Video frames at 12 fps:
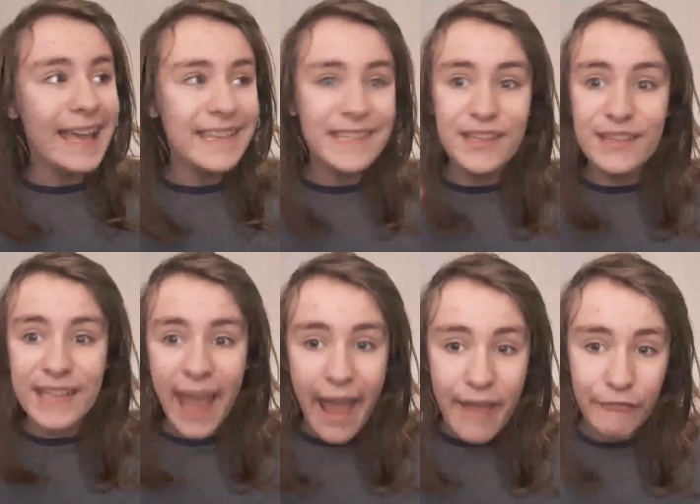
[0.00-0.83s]

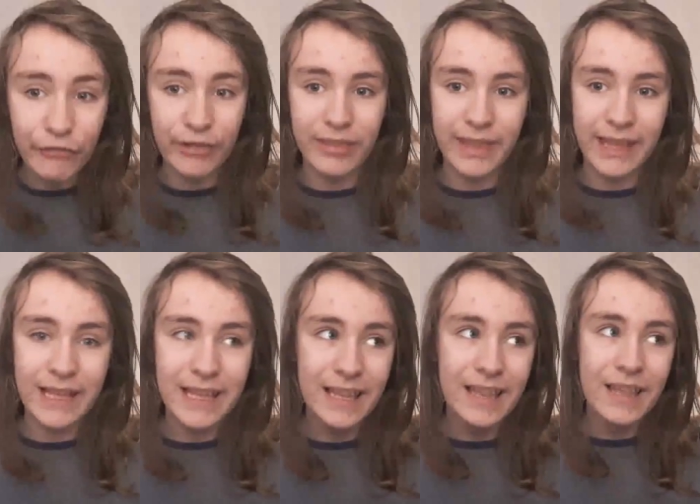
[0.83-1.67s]
isn't
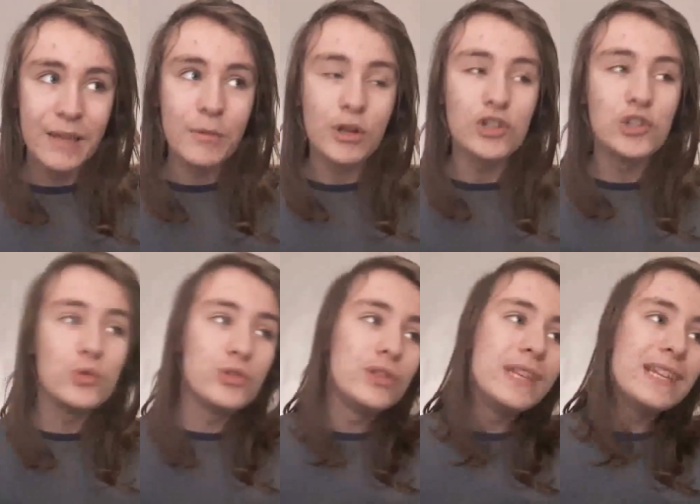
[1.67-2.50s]
everything, because
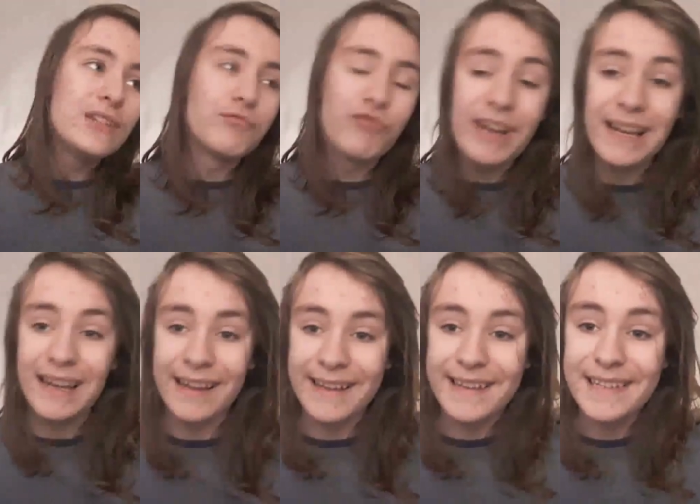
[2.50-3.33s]
you need to
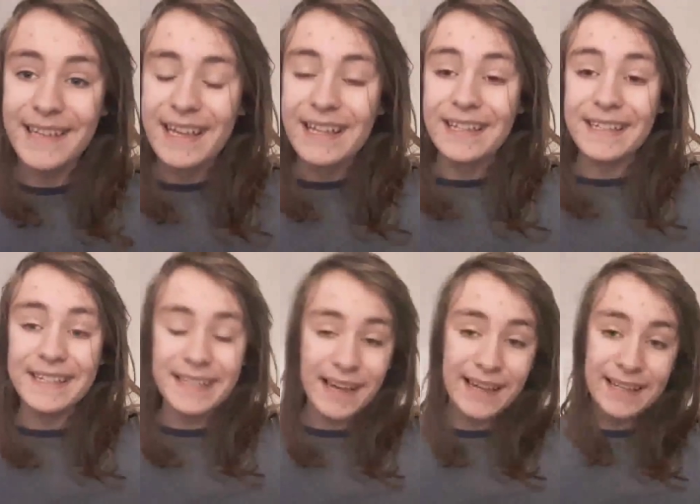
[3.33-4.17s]
realize that
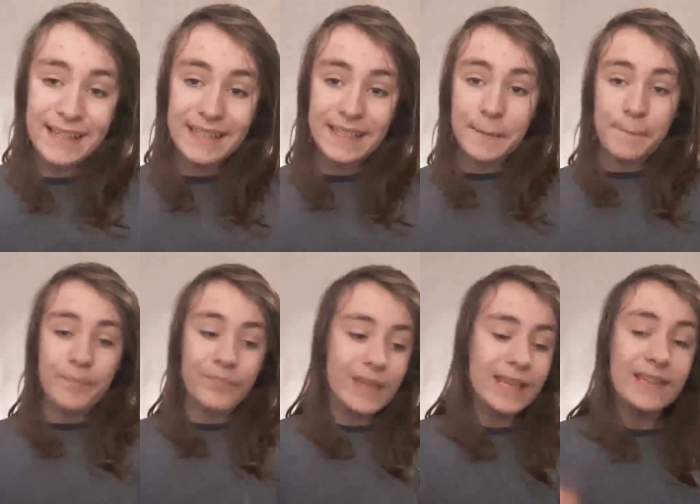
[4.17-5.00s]
science
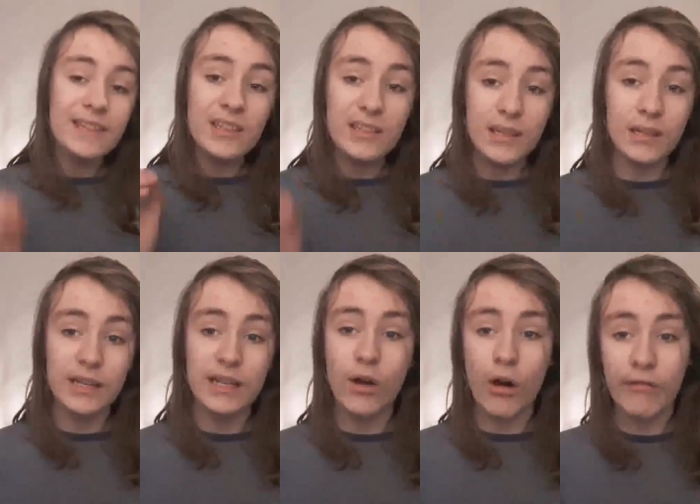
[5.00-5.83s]
is the
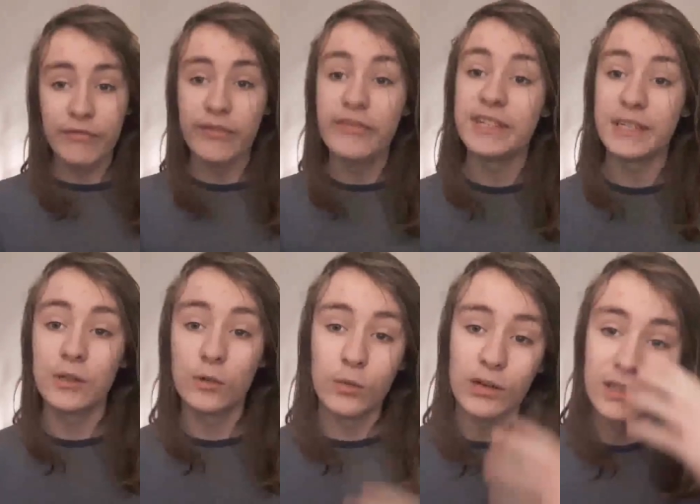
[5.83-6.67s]
study of the
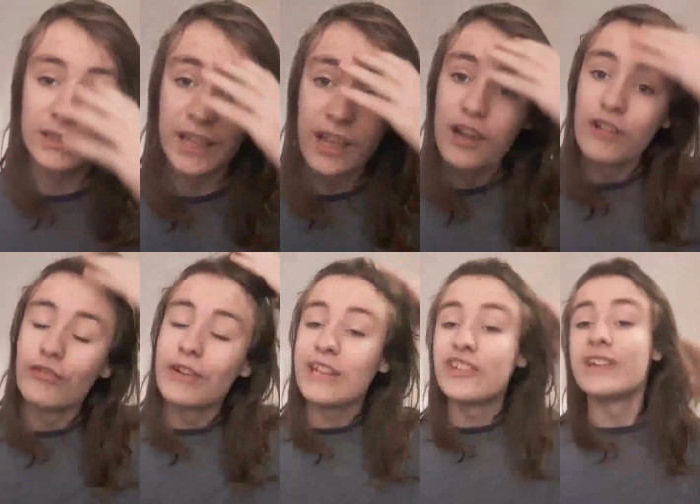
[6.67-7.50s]
physical world
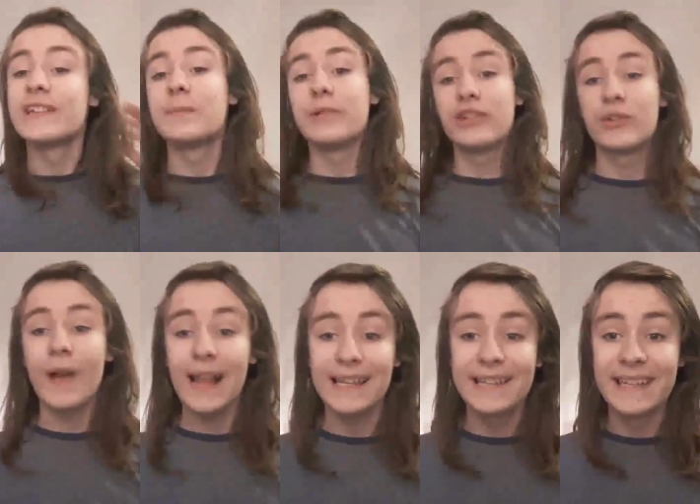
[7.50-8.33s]
religion and
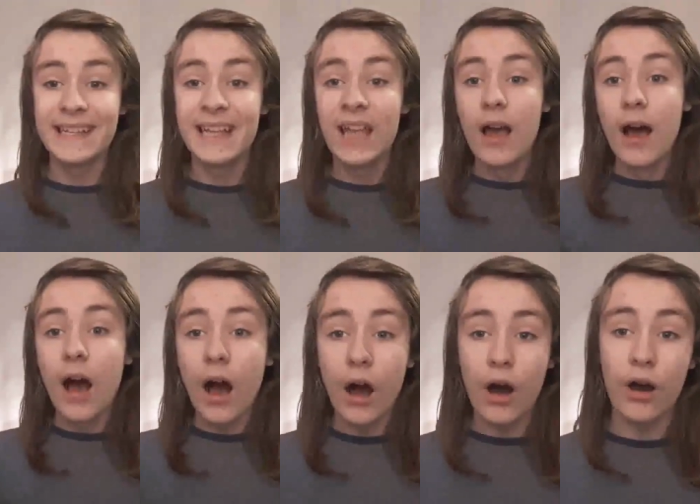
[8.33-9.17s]
spirituality
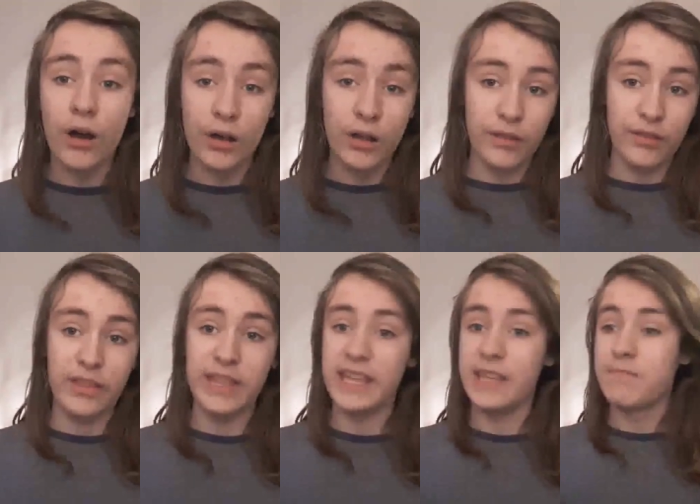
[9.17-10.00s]
are
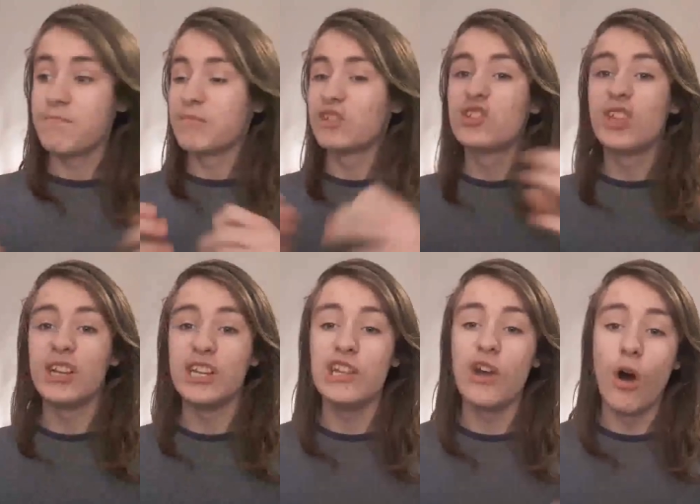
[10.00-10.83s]
the
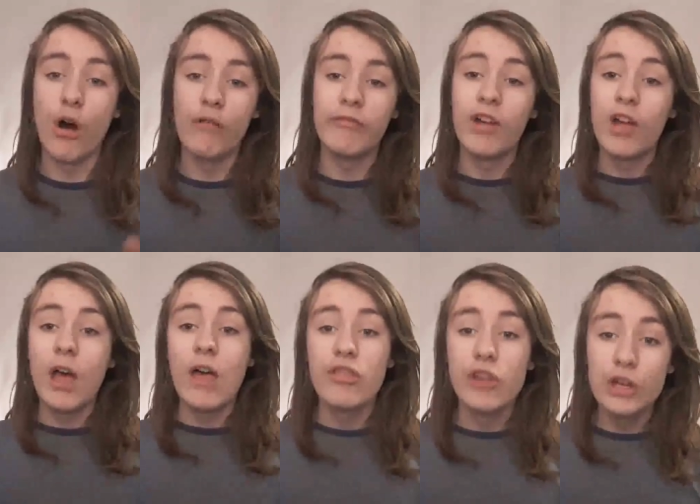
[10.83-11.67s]
study of
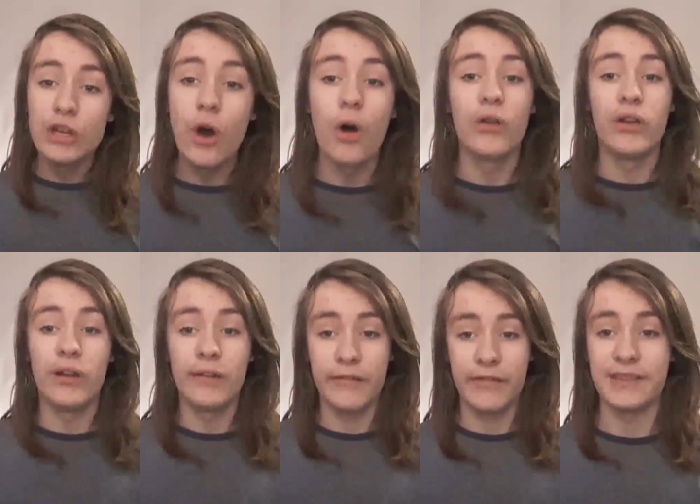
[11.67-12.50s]
the
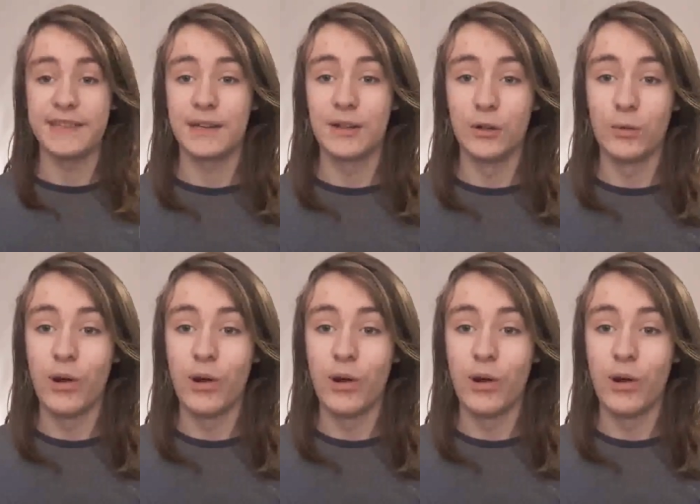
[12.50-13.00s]
non physical